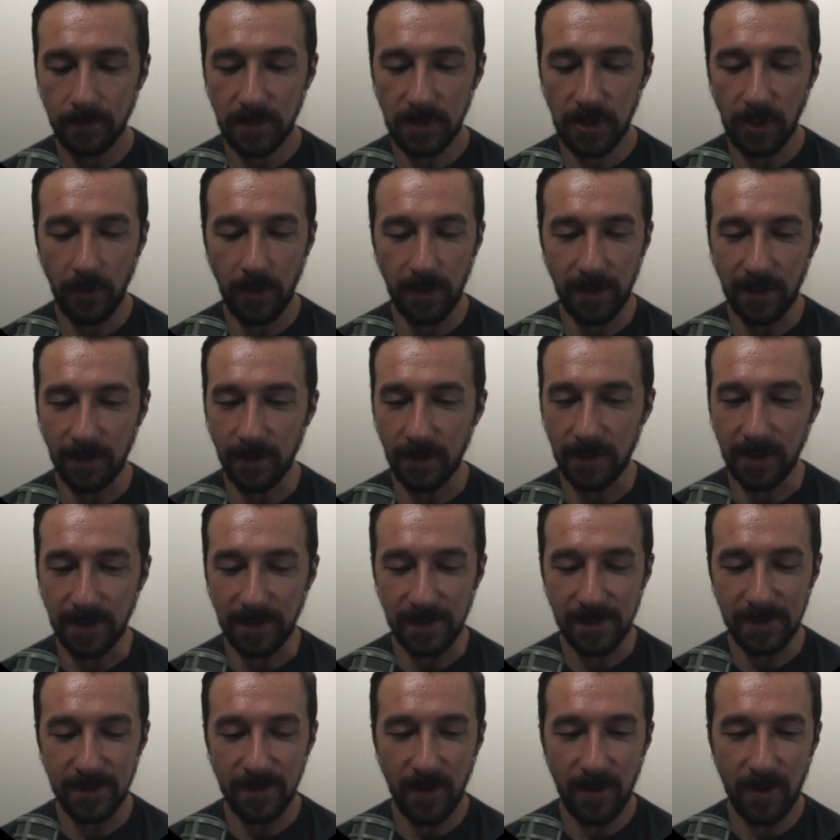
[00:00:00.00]
Go ahead and click
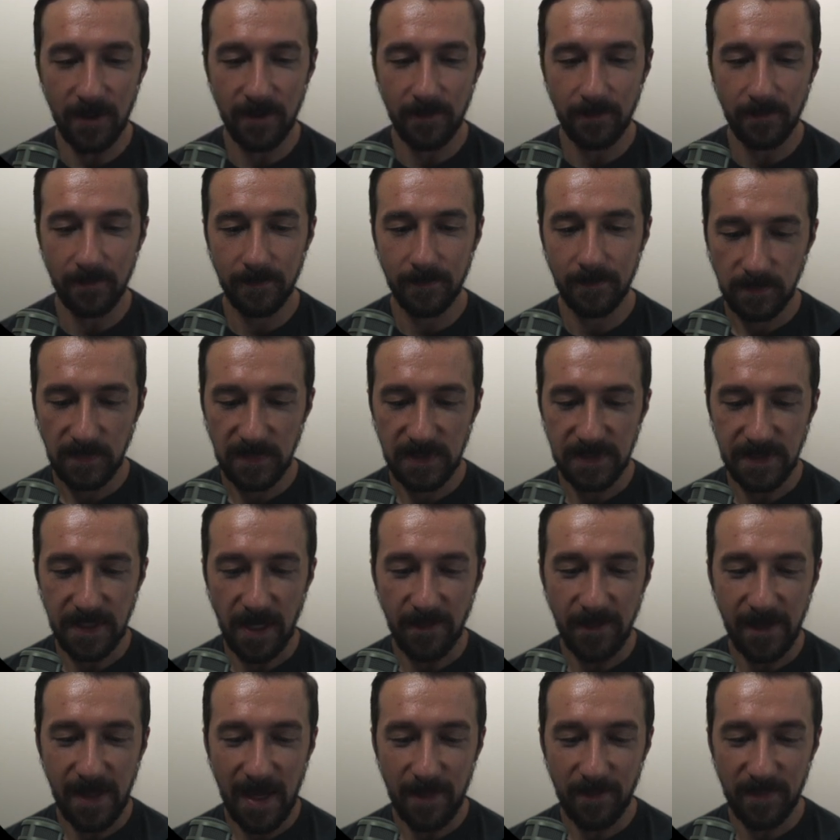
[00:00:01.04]
install. So now
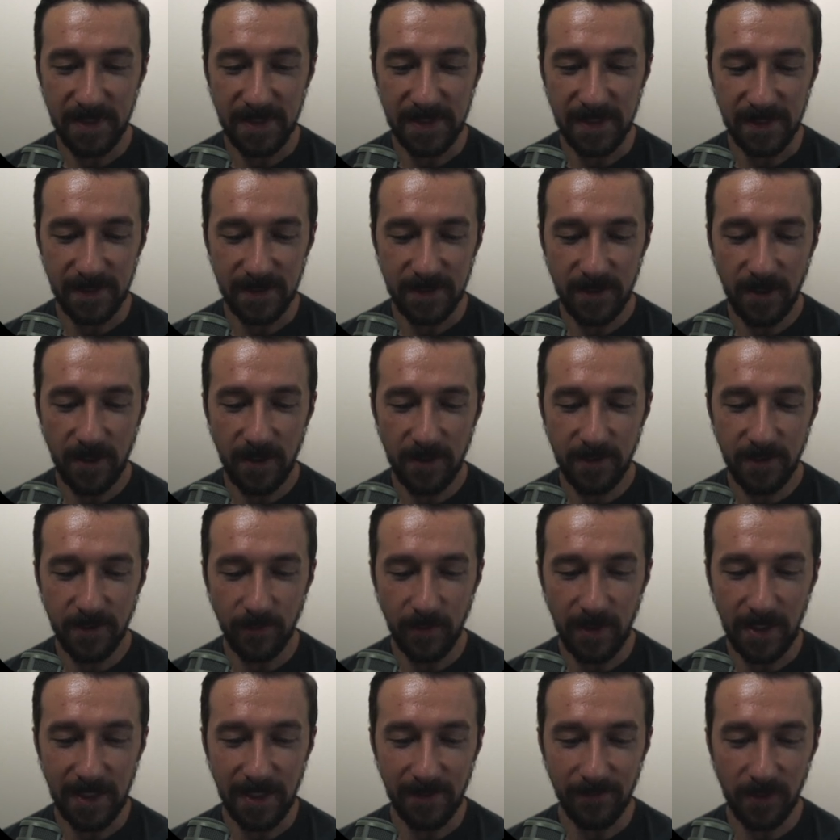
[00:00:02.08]
the app is installed.
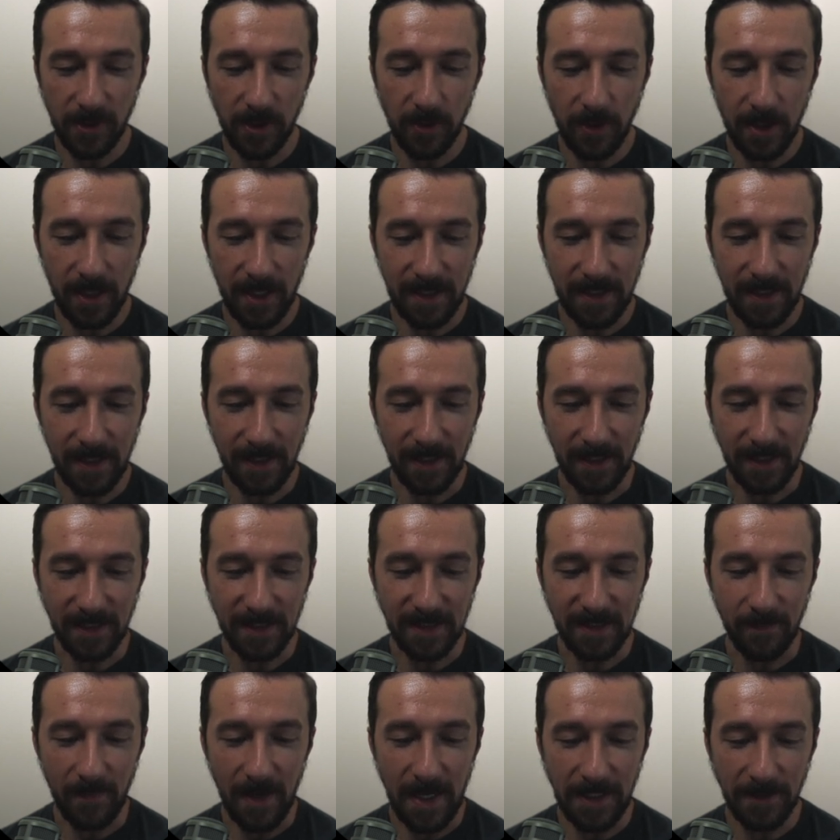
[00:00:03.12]
We can even go ahead
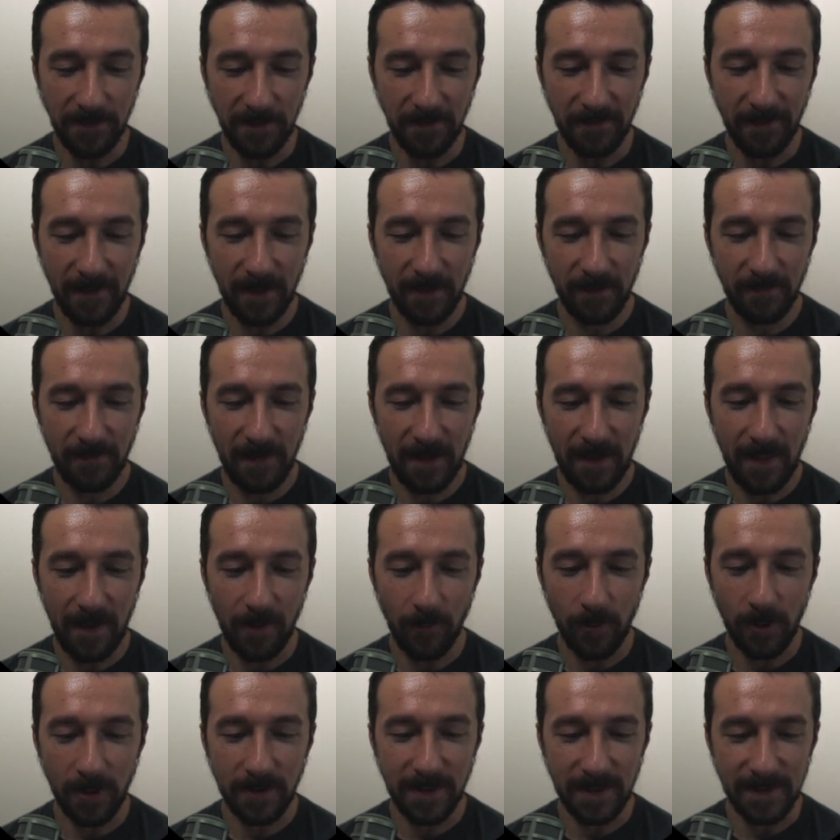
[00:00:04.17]
and manually verify that
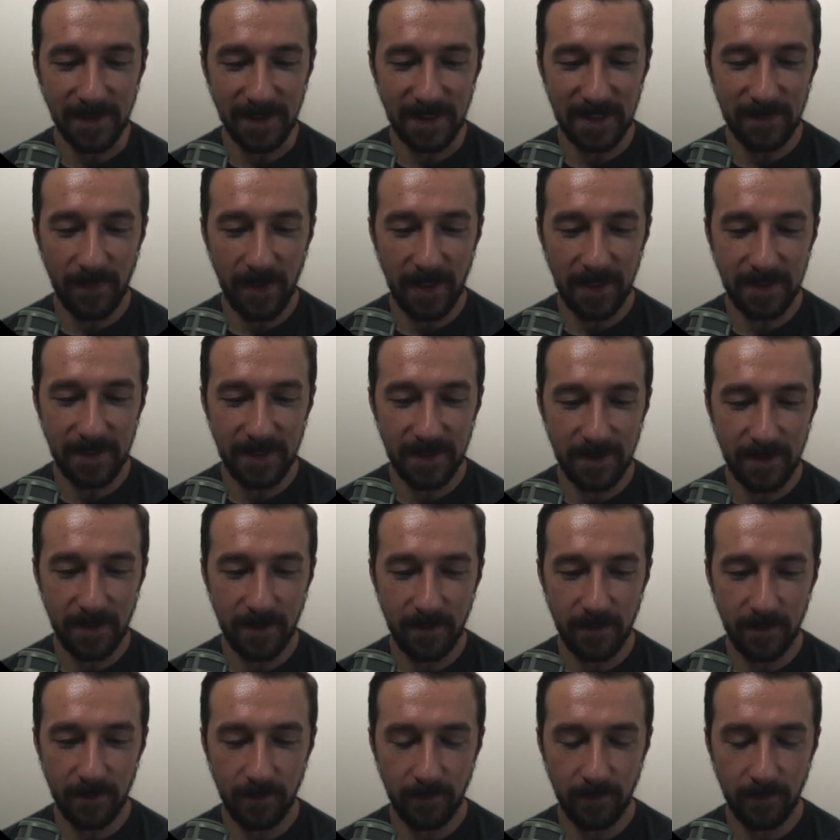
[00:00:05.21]
worked as expected.